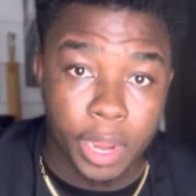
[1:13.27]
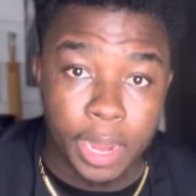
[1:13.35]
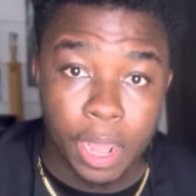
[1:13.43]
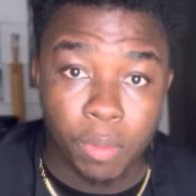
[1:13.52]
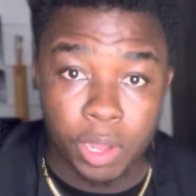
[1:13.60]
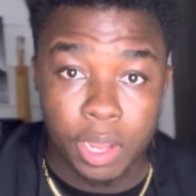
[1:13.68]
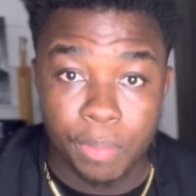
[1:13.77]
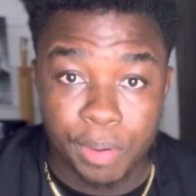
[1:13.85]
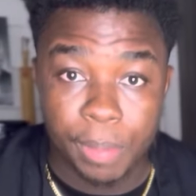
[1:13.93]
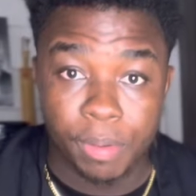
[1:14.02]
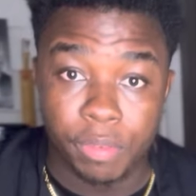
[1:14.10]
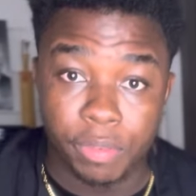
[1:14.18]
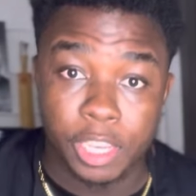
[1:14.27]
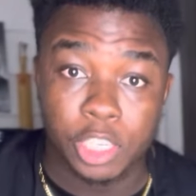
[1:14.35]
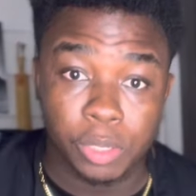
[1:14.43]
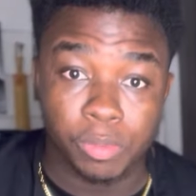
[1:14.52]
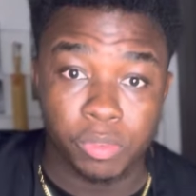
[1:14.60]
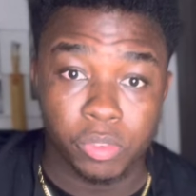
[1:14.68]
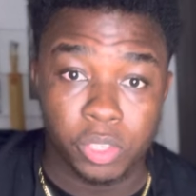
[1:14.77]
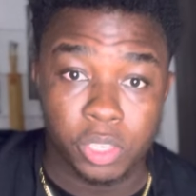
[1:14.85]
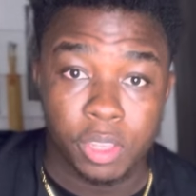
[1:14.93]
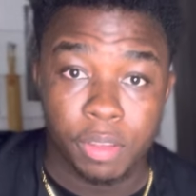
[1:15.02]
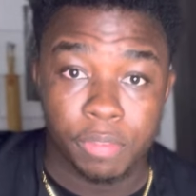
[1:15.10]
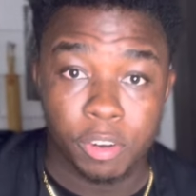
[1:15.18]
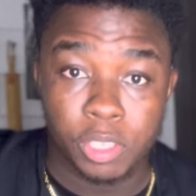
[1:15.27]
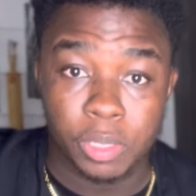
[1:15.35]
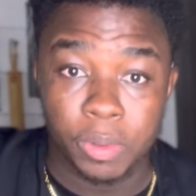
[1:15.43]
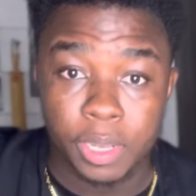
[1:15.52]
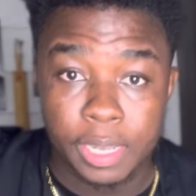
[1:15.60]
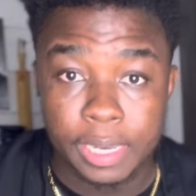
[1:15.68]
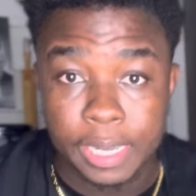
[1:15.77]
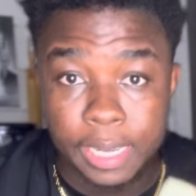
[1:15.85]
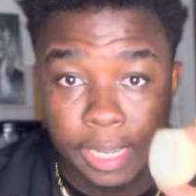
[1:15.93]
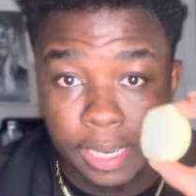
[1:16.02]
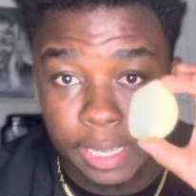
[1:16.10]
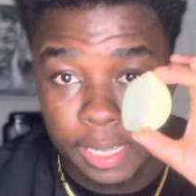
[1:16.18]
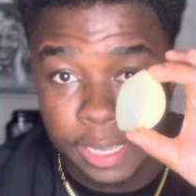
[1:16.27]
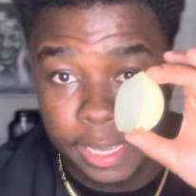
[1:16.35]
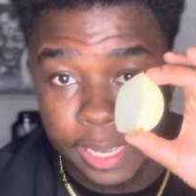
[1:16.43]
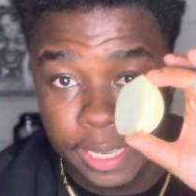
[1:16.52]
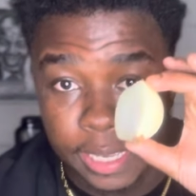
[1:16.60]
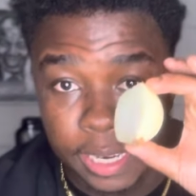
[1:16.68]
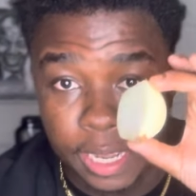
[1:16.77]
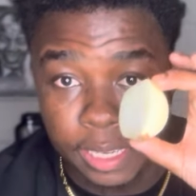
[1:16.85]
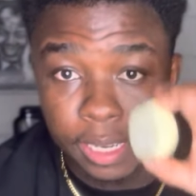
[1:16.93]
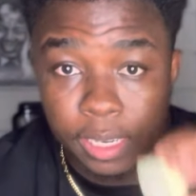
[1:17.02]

now we're going to prep our vegetables. First thing we're going to need is an onion.